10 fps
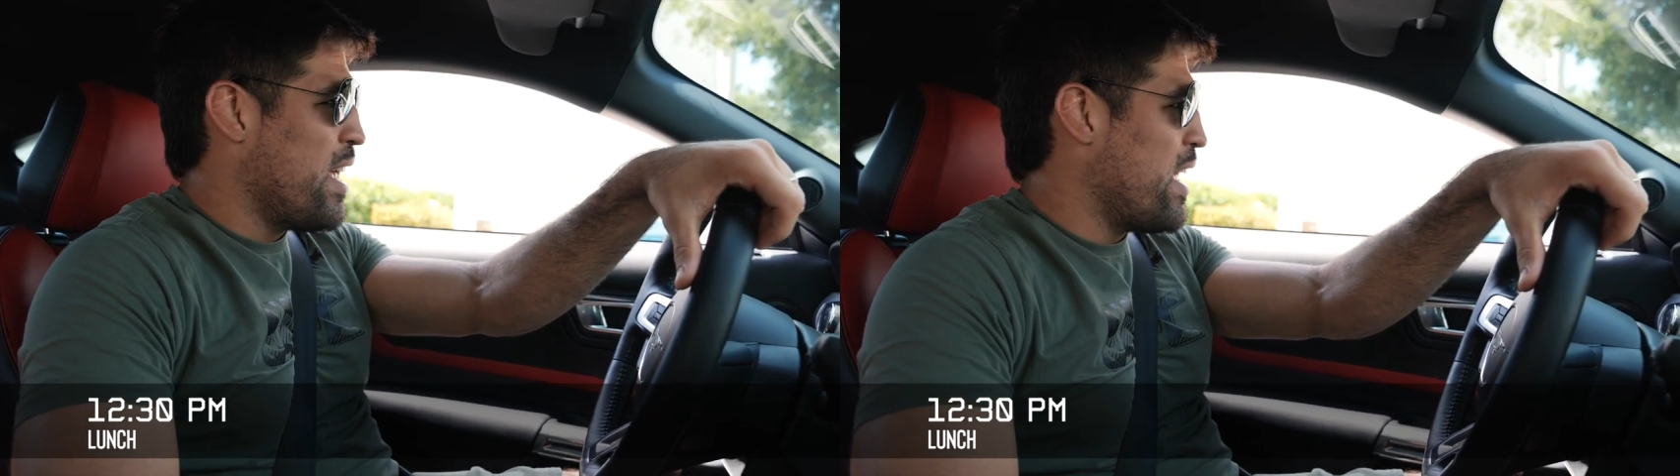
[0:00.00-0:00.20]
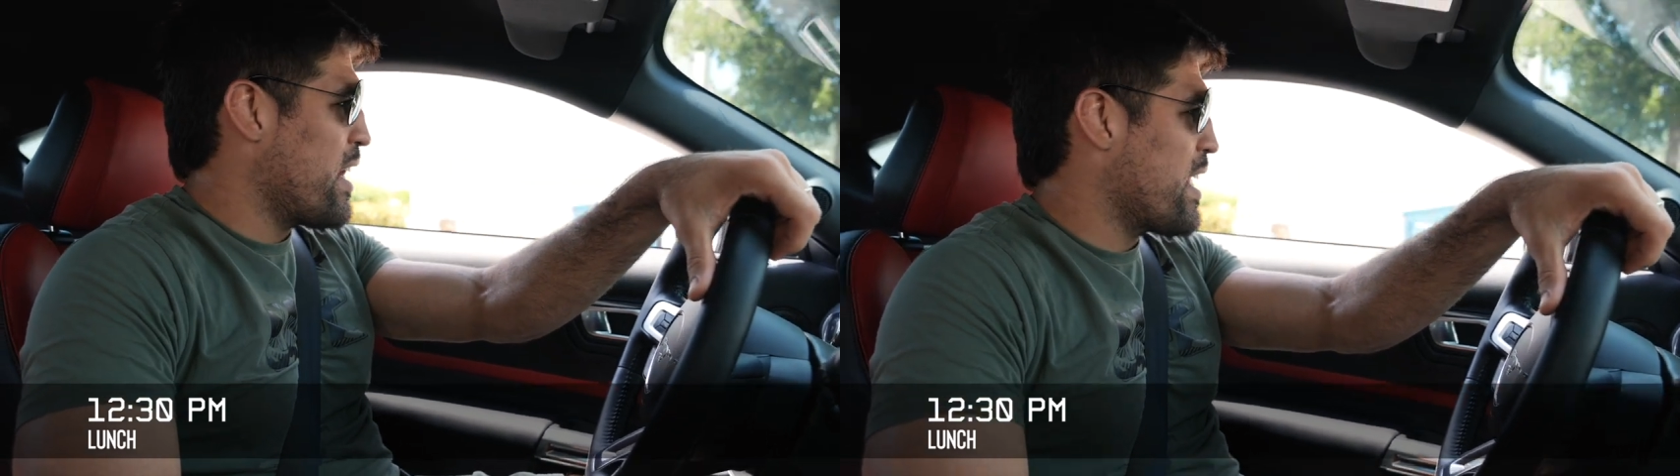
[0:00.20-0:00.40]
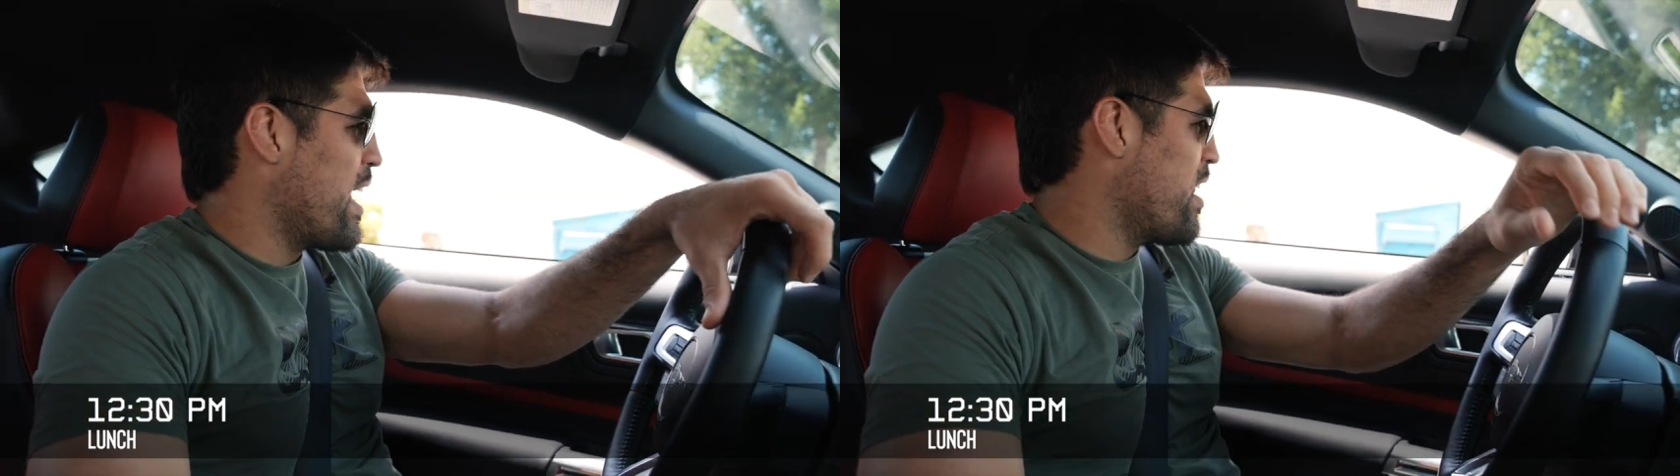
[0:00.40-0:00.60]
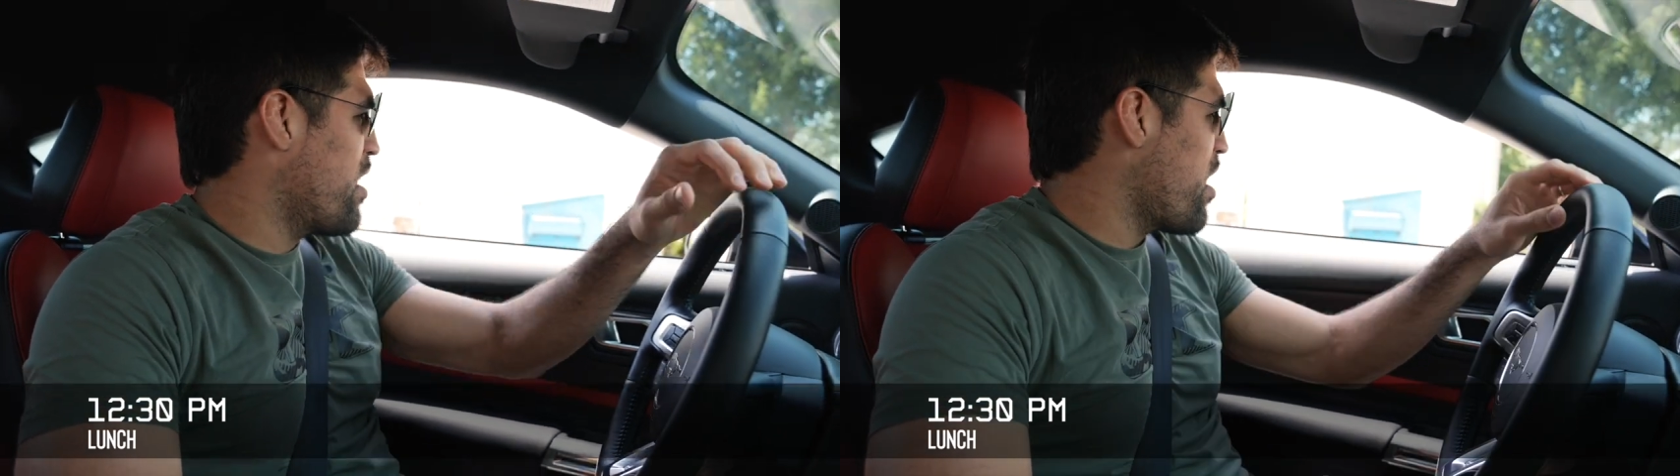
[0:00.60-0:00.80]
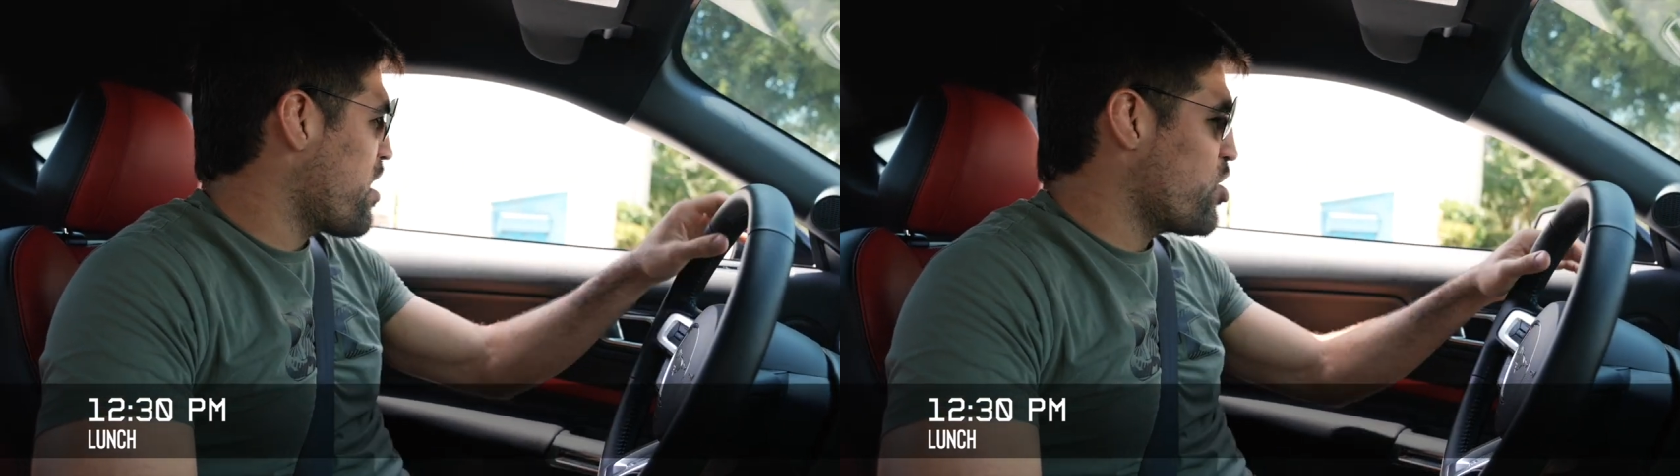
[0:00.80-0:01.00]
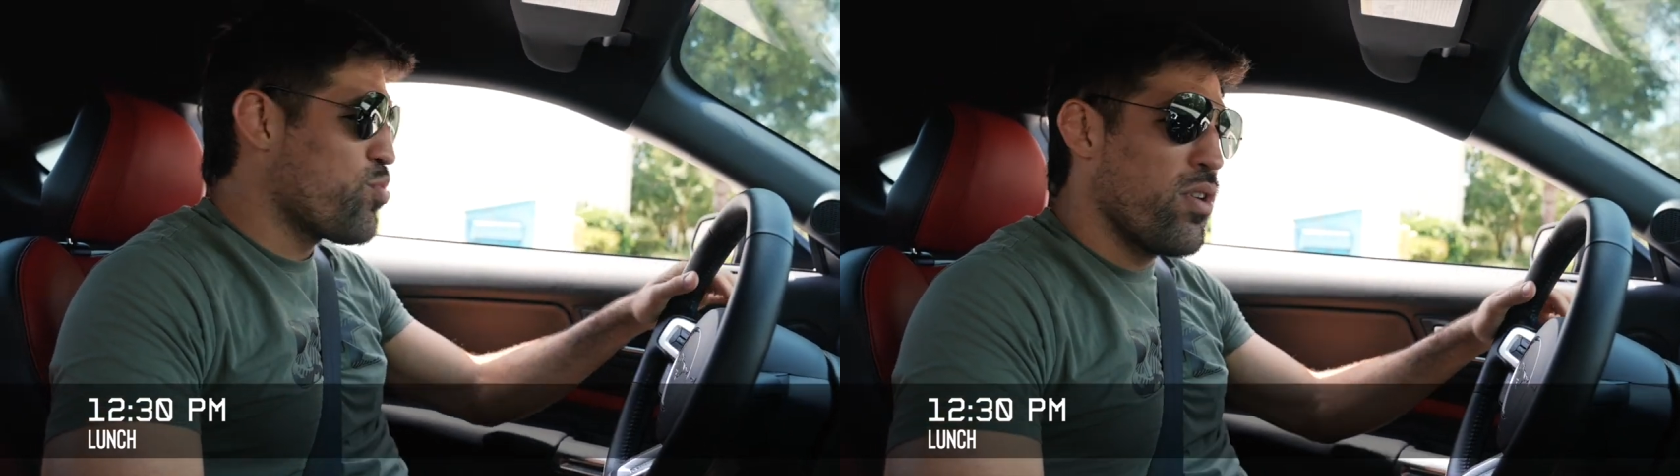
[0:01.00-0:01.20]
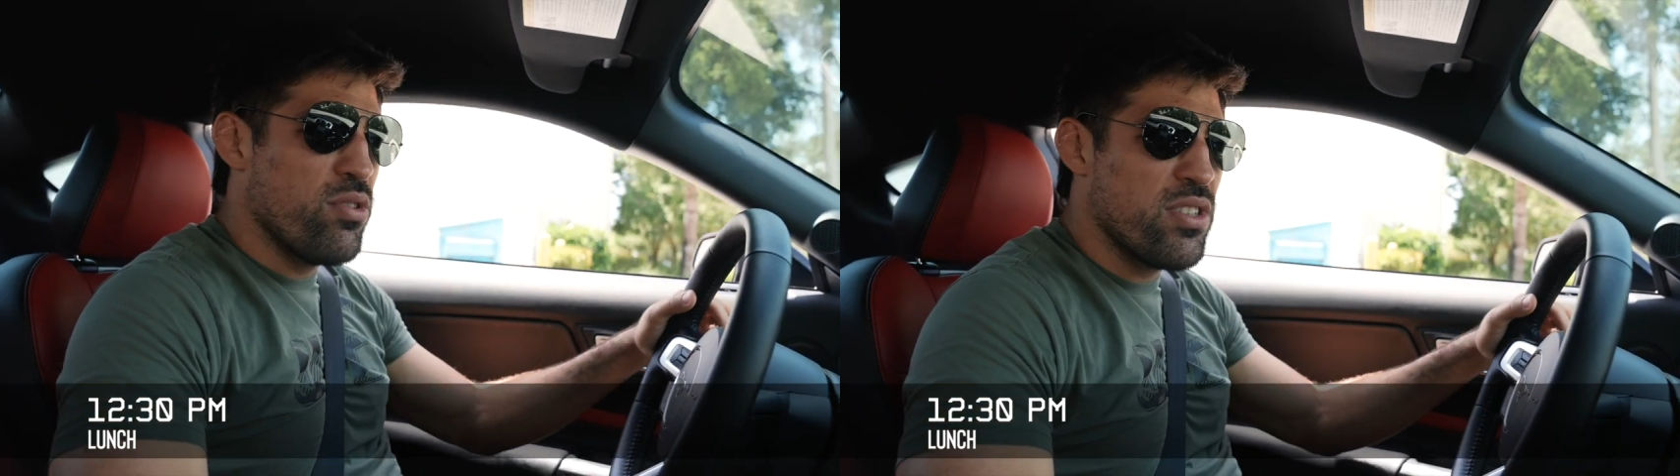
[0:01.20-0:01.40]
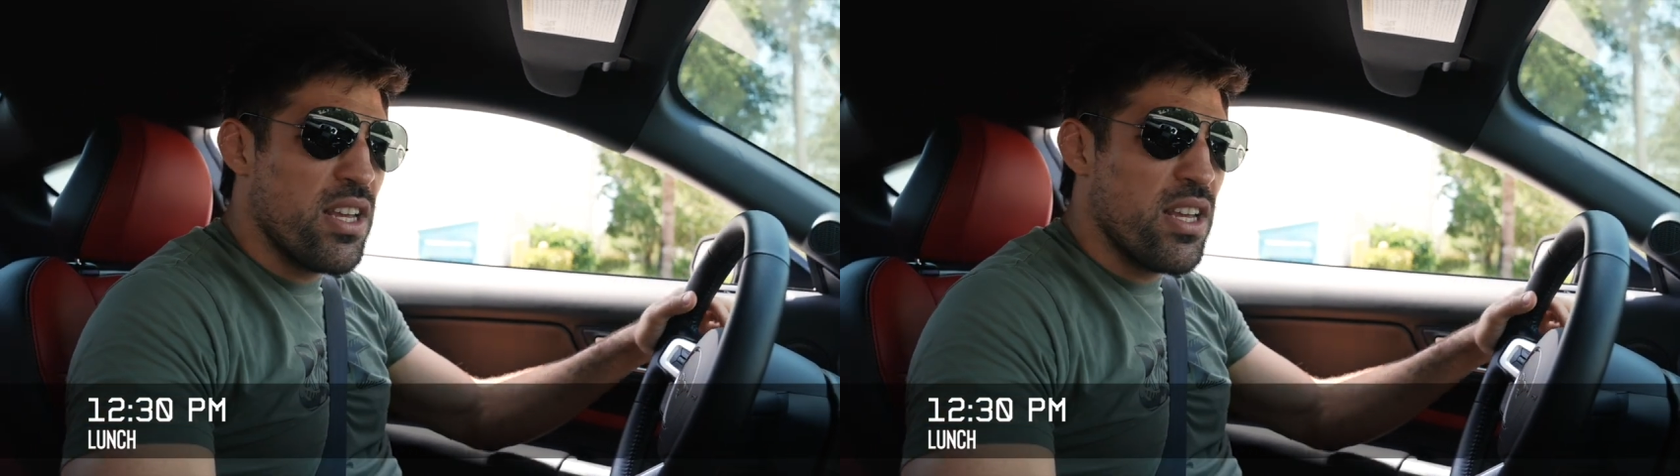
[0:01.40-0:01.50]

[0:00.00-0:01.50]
and getting a lot of drills